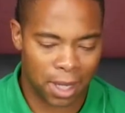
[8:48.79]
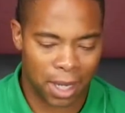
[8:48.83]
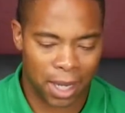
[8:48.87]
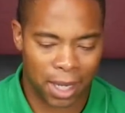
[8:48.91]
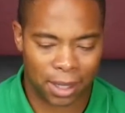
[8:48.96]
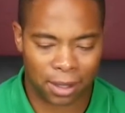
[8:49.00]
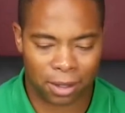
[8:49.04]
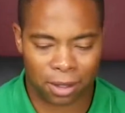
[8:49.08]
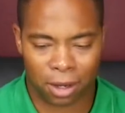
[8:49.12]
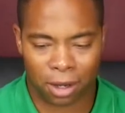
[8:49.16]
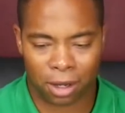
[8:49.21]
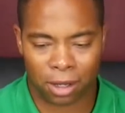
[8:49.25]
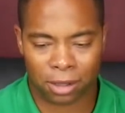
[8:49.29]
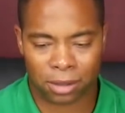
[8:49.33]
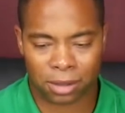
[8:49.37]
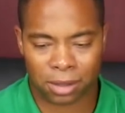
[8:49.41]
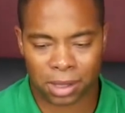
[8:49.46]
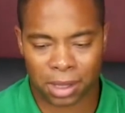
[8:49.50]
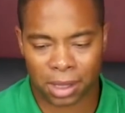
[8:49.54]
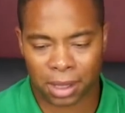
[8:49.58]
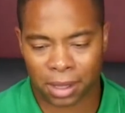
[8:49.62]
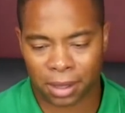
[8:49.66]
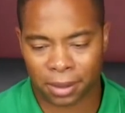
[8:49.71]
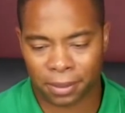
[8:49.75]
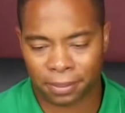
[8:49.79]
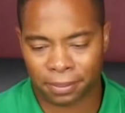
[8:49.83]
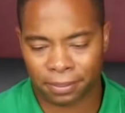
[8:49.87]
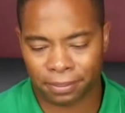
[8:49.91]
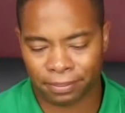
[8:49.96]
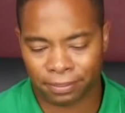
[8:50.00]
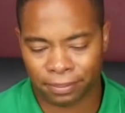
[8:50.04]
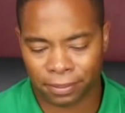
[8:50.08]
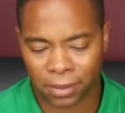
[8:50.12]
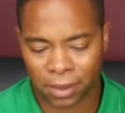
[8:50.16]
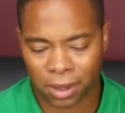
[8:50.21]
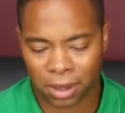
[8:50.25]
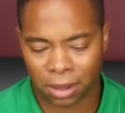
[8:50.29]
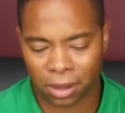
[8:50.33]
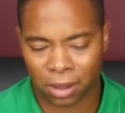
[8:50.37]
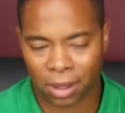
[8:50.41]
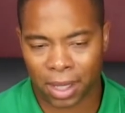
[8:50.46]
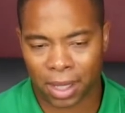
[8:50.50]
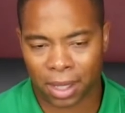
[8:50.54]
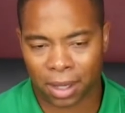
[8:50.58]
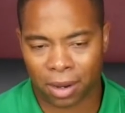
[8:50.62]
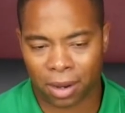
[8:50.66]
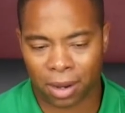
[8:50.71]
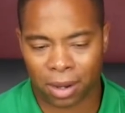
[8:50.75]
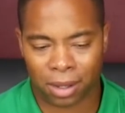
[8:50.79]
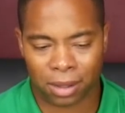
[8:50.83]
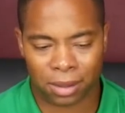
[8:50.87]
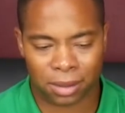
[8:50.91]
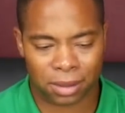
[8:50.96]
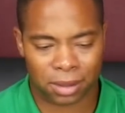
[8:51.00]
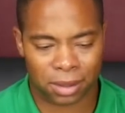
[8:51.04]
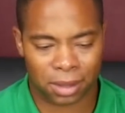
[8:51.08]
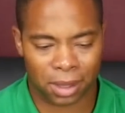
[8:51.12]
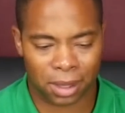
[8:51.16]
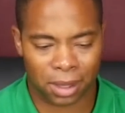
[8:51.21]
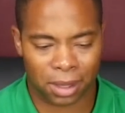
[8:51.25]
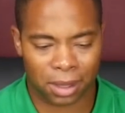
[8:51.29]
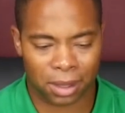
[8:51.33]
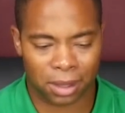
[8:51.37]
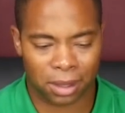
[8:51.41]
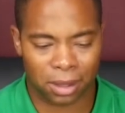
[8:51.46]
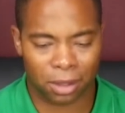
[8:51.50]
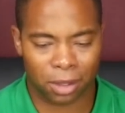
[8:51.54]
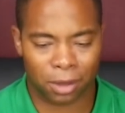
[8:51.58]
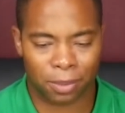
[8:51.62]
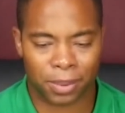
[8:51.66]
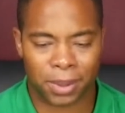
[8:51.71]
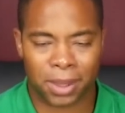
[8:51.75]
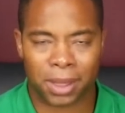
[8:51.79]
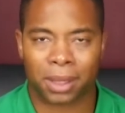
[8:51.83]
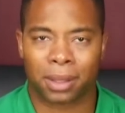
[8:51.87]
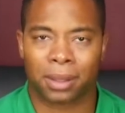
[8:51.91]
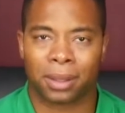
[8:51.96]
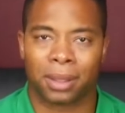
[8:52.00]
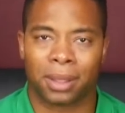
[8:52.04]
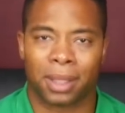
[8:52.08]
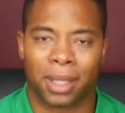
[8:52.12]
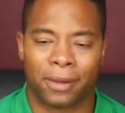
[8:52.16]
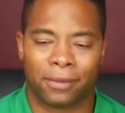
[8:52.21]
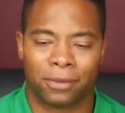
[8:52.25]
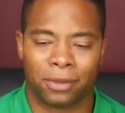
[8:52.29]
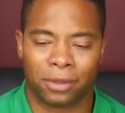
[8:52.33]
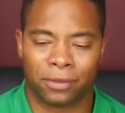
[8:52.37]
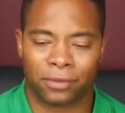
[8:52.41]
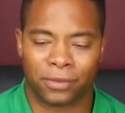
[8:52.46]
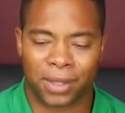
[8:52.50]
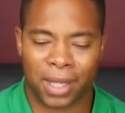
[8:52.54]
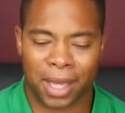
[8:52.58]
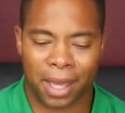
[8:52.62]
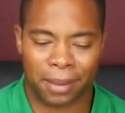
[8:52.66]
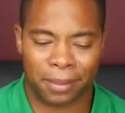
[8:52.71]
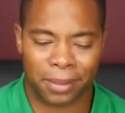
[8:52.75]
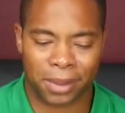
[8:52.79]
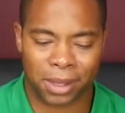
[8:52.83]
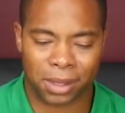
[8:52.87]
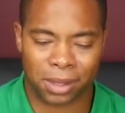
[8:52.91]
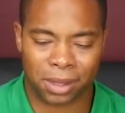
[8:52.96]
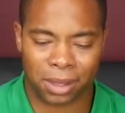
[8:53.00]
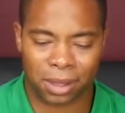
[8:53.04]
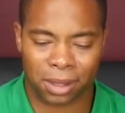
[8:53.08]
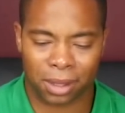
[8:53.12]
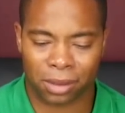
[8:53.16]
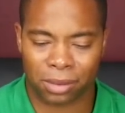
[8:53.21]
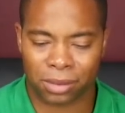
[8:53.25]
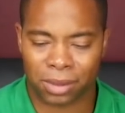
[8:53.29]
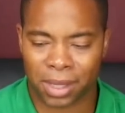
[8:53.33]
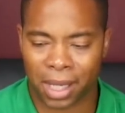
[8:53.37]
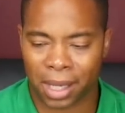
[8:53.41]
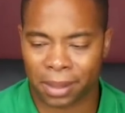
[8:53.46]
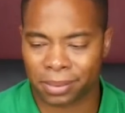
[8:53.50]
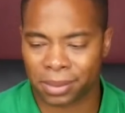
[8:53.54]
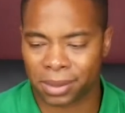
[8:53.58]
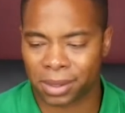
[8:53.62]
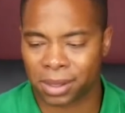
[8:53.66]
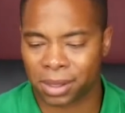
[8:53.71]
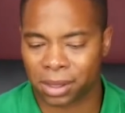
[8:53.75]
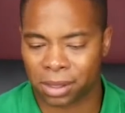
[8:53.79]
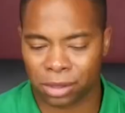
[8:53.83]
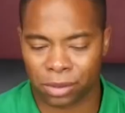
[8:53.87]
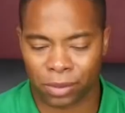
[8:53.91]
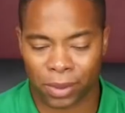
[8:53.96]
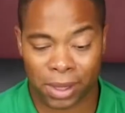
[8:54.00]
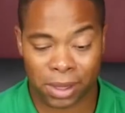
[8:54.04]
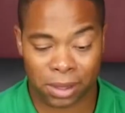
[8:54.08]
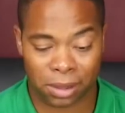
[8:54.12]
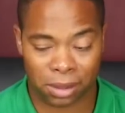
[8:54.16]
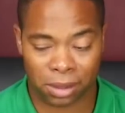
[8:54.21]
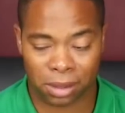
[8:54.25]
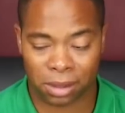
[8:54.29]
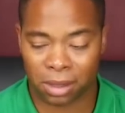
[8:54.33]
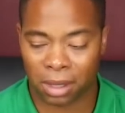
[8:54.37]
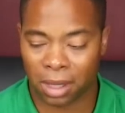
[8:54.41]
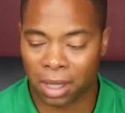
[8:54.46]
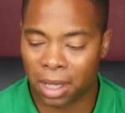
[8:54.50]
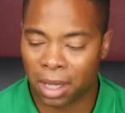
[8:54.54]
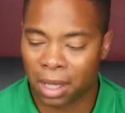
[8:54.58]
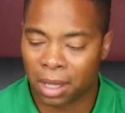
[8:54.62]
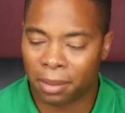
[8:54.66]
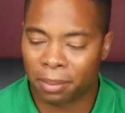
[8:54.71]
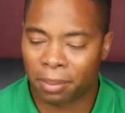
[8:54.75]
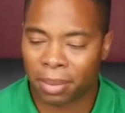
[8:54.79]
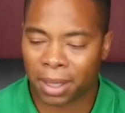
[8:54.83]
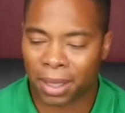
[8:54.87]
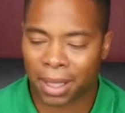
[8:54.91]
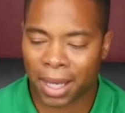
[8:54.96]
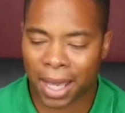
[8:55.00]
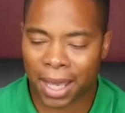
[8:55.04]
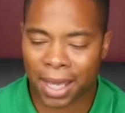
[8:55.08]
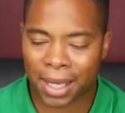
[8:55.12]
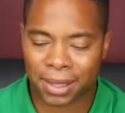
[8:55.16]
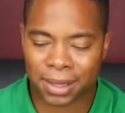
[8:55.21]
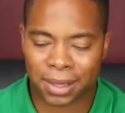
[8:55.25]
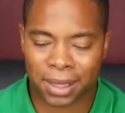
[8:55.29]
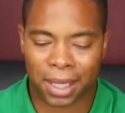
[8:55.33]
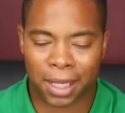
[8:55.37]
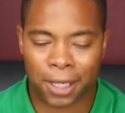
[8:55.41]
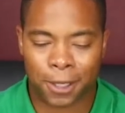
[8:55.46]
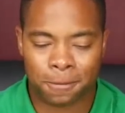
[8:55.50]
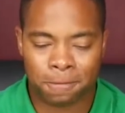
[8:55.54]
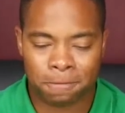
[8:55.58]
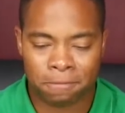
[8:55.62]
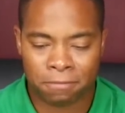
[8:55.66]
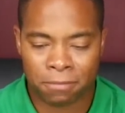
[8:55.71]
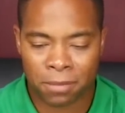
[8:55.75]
And cause you know, you know, a particular level of damage in those types of situations. But like I say,